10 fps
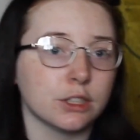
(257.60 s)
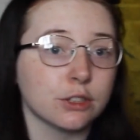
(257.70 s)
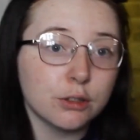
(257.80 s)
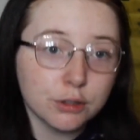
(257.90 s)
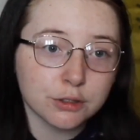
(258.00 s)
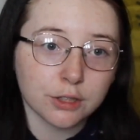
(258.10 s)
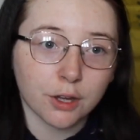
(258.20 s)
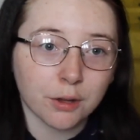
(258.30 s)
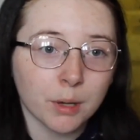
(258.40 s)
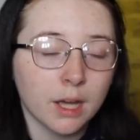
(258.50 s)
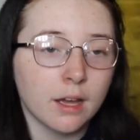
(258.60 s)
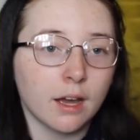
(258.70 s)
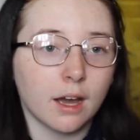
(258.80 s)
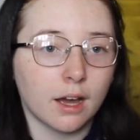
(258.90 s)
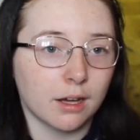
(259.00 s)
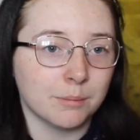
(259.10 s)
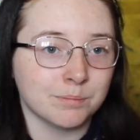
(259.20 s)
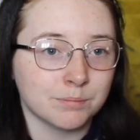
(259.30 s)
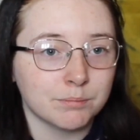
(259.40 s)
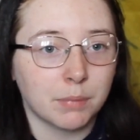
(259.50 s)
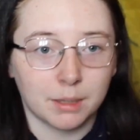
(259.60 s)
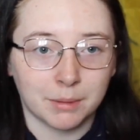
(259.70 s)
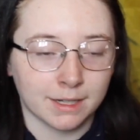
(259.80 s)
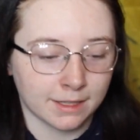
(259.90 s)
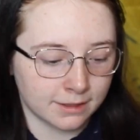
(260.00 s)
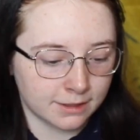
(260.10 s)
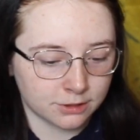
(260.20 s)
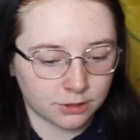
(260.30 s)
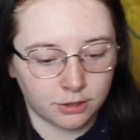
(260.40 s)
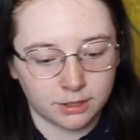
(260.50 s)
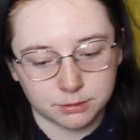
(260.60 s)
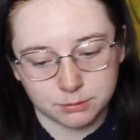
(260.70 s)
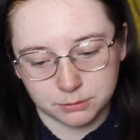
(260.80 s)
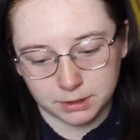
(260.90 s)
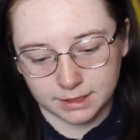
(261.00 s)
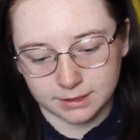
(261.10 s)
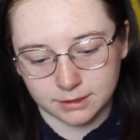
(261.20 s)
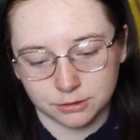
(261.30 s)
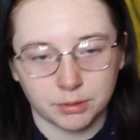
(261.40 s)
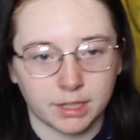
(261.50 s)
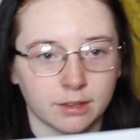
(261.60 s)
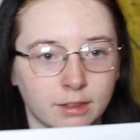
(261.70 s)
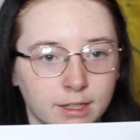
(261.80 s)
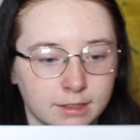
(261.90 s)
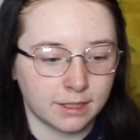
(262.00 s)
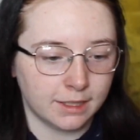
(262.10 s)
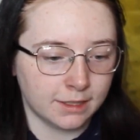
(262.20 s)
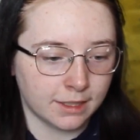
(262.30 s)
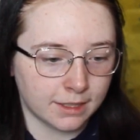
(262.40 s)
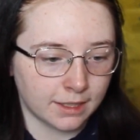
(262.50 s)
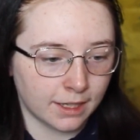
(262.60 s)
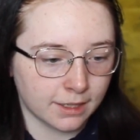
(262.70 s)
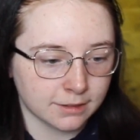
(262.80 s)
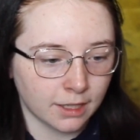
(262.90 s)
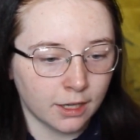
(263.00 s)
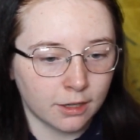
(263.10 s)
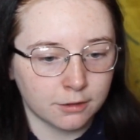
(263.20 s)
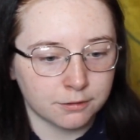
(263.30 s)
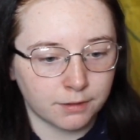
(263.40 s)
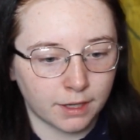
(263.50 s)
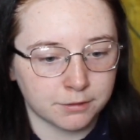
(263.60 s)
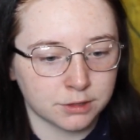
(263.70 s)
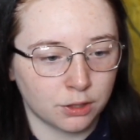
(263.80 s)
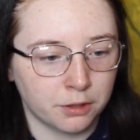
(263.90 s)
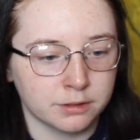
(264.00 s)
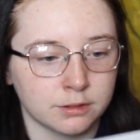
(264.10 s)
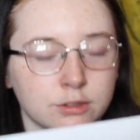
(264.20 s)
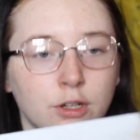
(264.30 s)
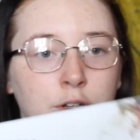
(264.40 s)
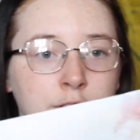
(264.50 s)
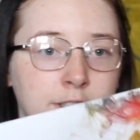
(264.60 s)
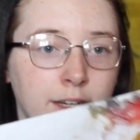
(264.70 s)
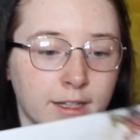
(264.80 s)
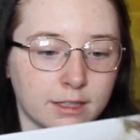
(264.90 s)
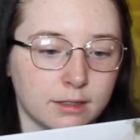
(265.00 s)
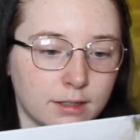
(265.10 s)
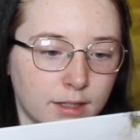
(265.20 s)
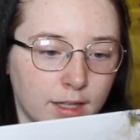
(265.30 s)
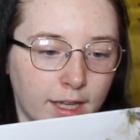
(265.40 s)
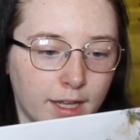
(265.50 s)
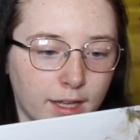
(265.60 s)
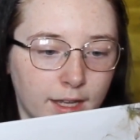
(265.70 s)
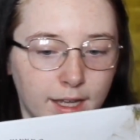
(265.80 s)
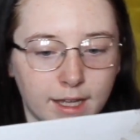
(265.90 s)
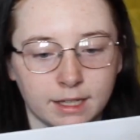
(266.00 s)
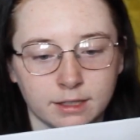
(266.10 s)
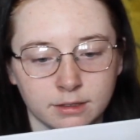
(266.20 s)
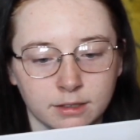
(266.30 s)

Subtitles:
is also by Panic at the Disco. This was released in 2013. It has 5 songs on side A,